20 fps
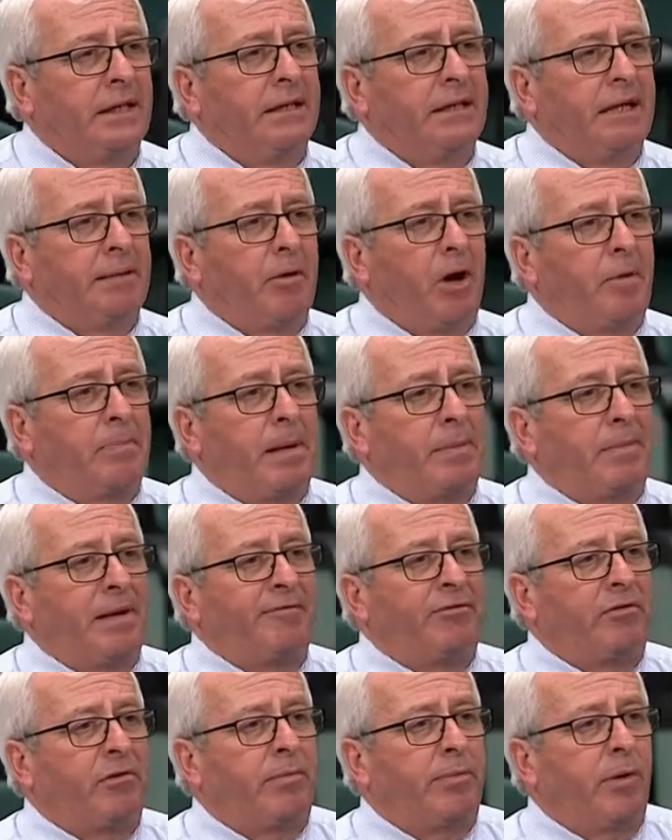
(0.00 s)
They brought people
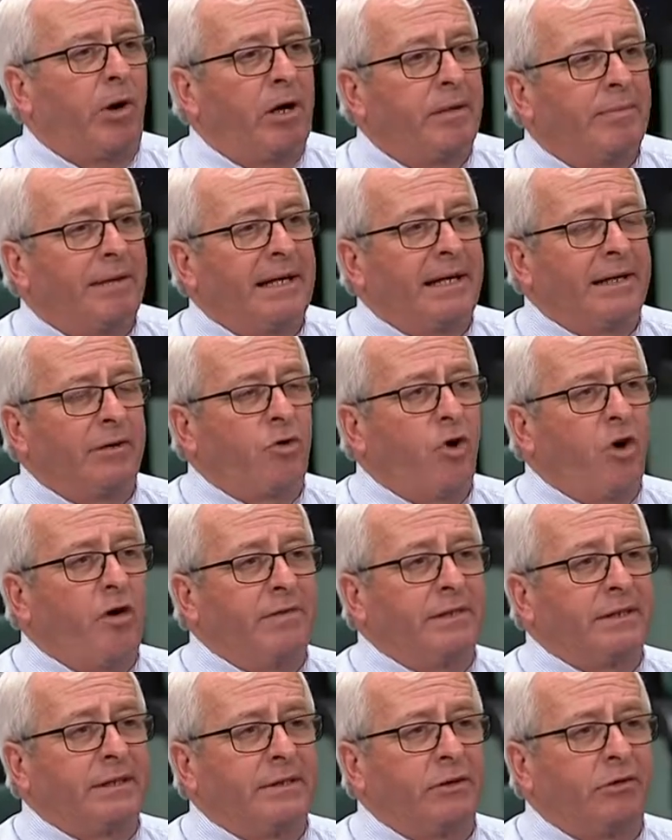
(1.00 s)
in from abroad and made it a
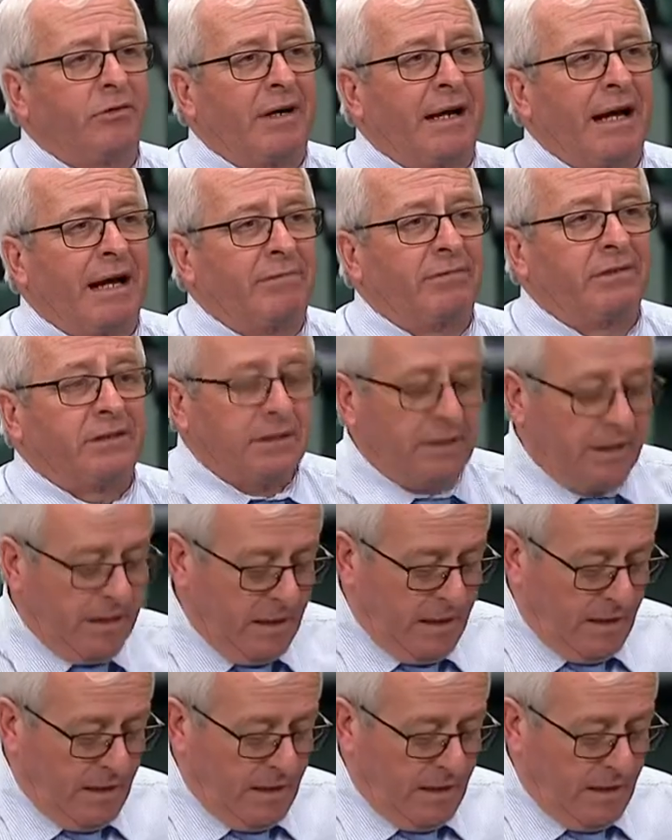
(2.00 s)
covert to do the harvest.